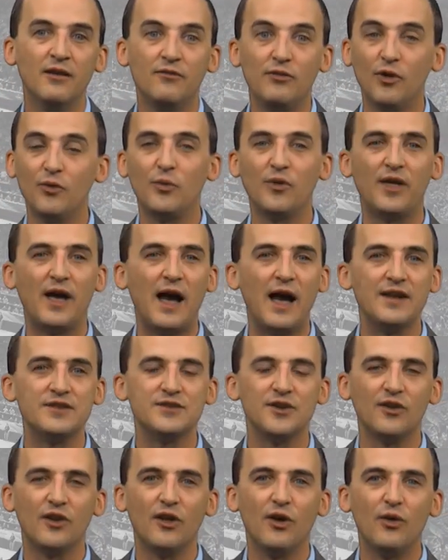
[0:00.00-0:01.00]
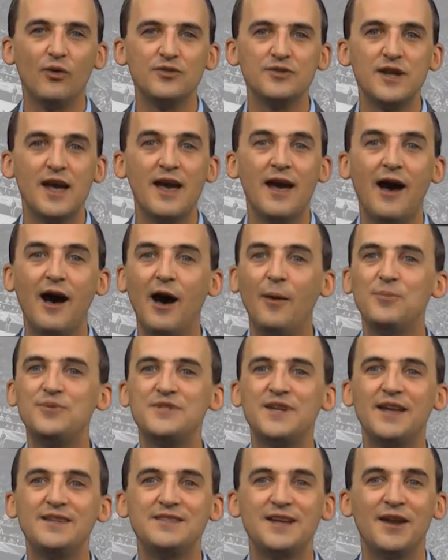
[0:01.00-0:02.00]
filled with highs and lows,
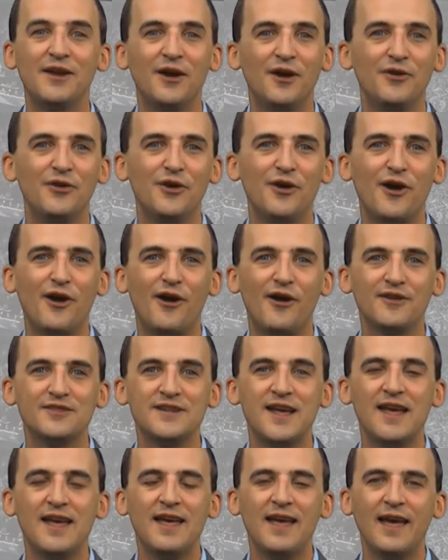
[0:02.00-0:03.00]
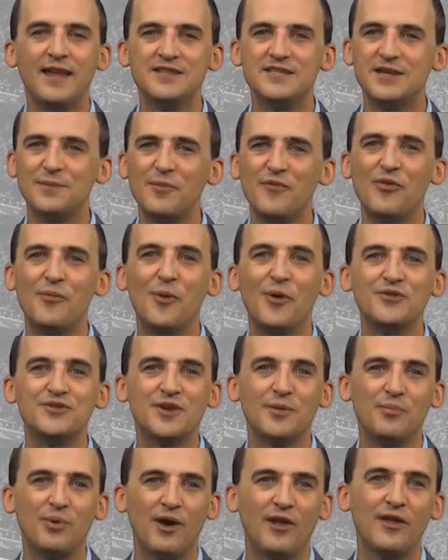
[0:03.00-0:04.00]
upsets and underdogs, and some of the
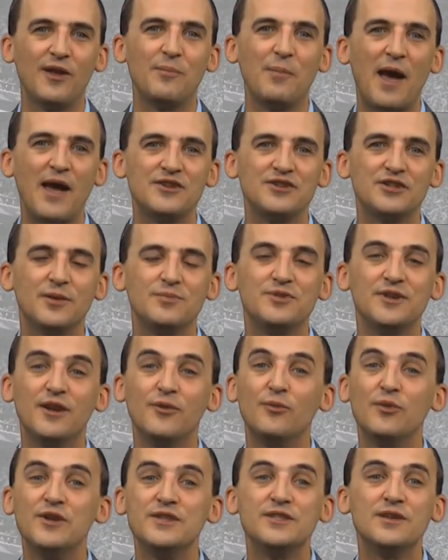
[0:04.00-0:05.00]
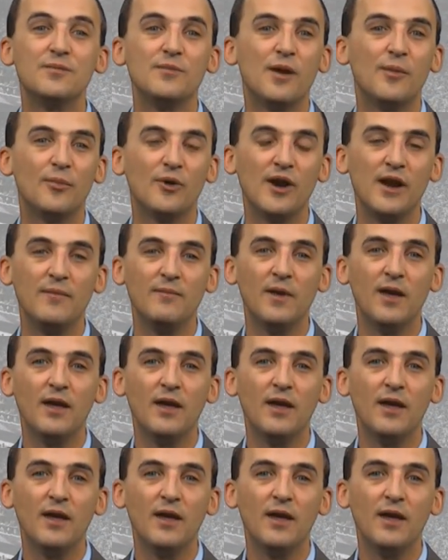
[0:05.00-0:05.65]
most compelling matchups in recent memory.